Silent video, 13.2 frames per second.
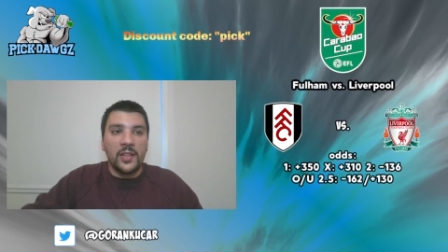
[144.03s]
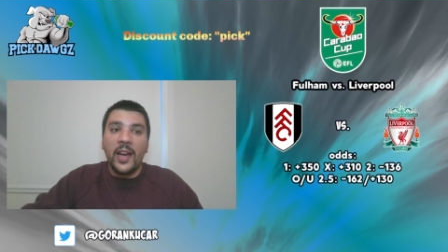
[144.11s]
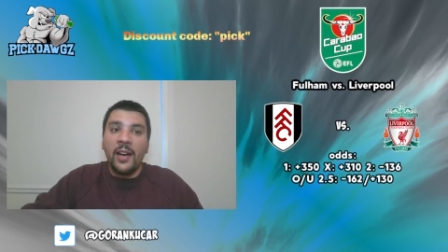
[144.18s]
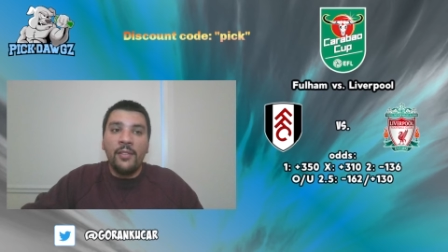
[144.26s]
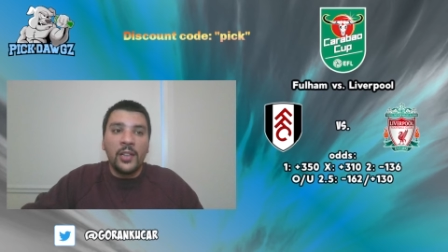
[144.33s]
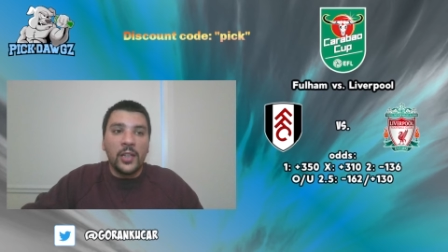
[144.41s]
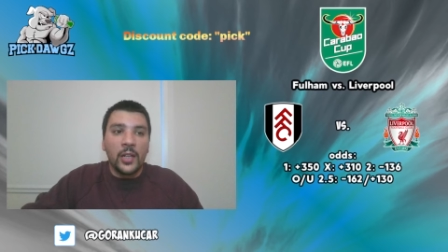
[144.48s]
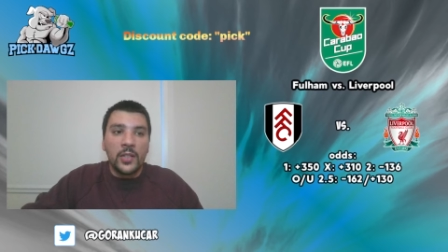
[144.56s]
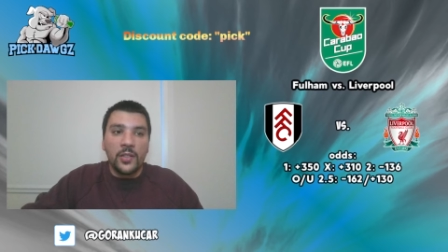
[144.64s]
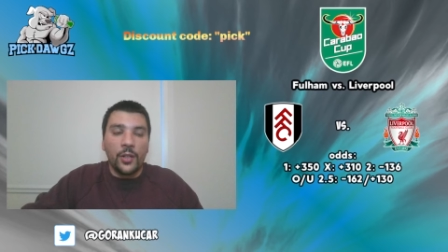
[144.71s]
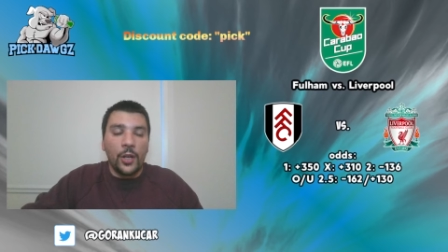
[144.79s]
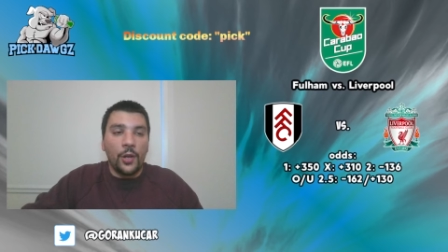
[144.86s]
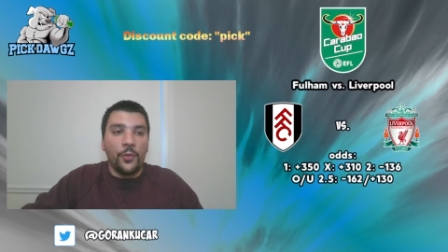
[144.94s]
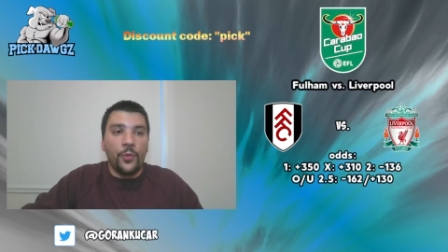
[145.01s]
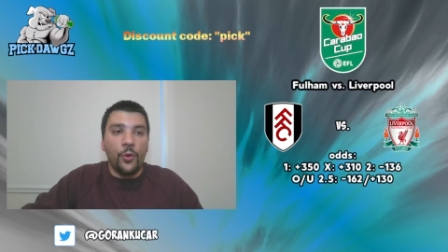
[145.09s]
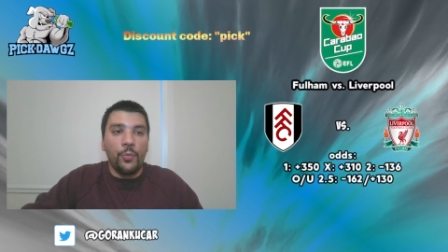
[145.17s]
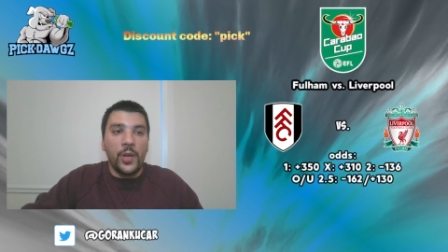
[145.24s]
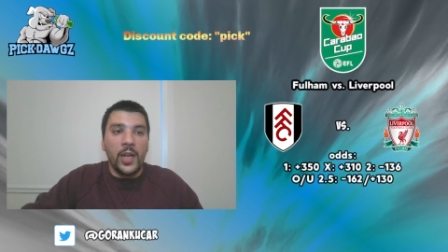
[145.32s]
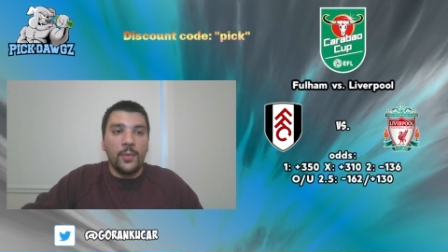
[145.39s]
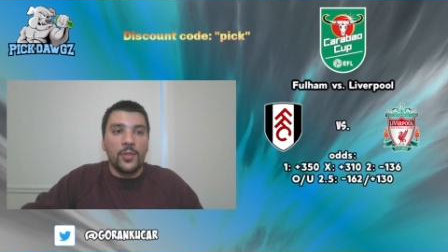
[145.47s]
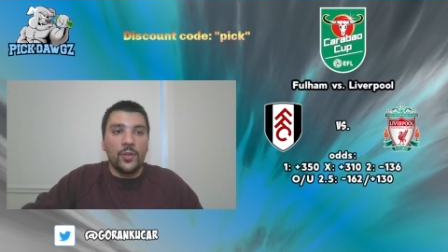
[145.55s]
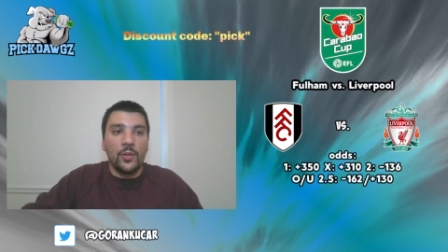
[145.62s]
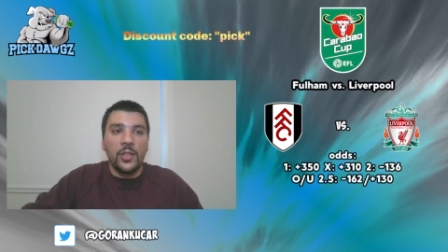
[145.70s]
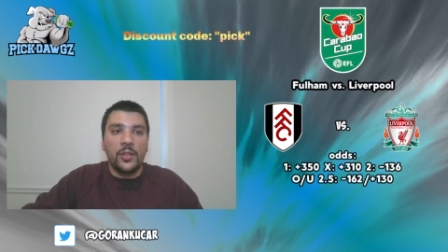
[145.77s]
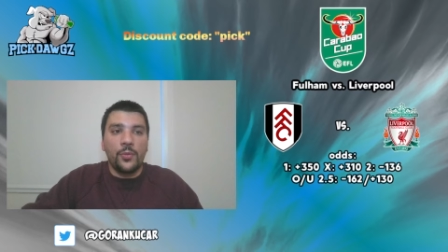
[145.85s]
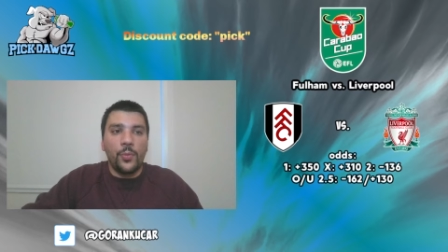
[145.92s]
They haven't lost a lot of home games,
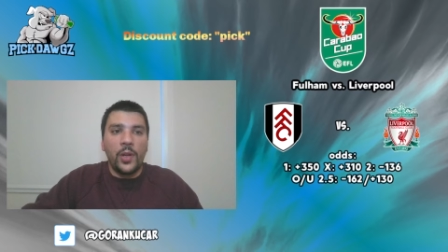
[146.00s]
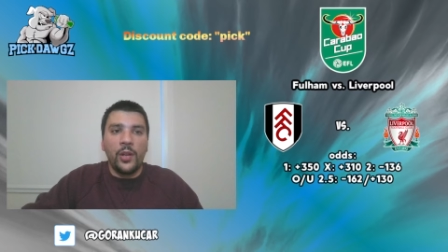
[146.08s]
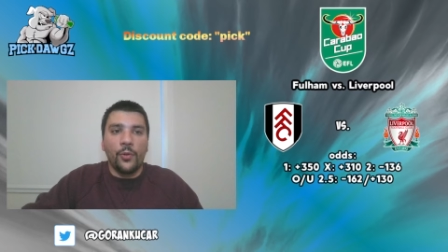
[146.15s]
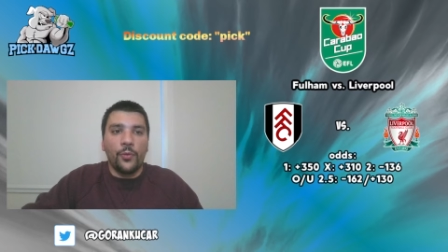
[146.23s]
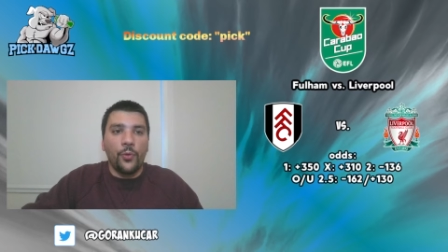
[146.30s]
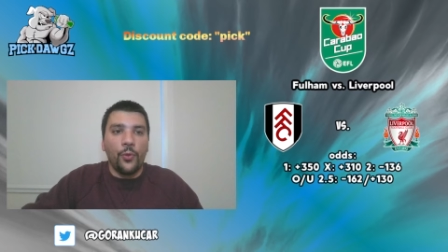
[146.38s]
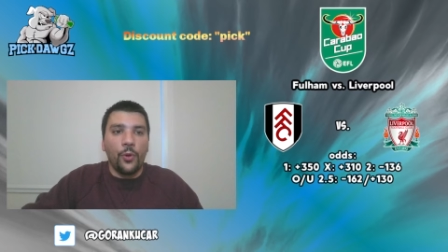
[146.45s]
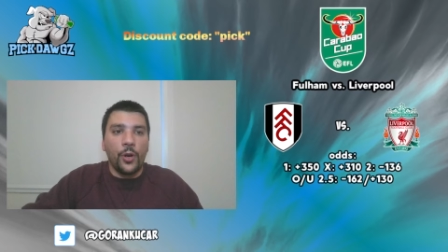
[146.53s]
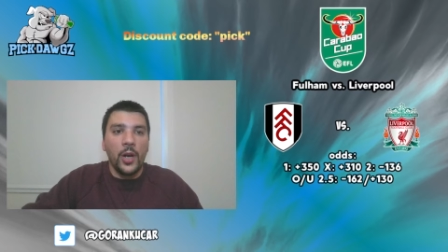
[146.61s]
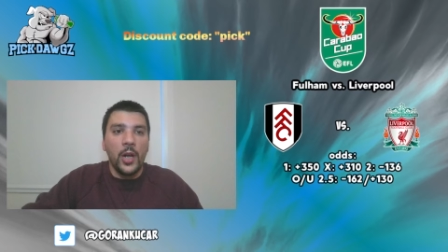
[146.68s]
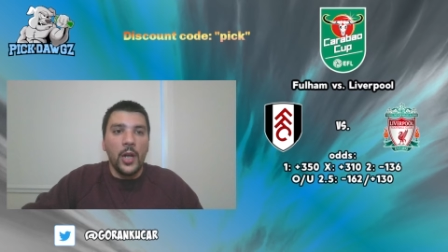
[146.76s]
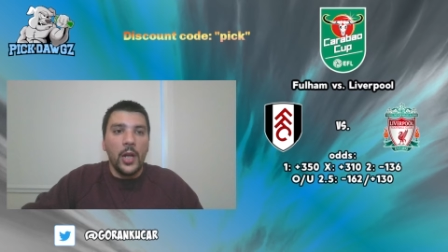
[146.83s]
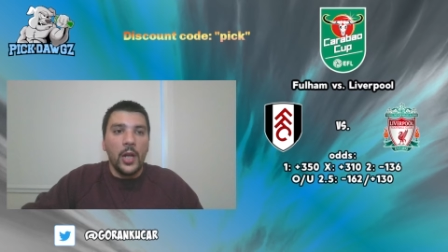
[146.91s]
only three or four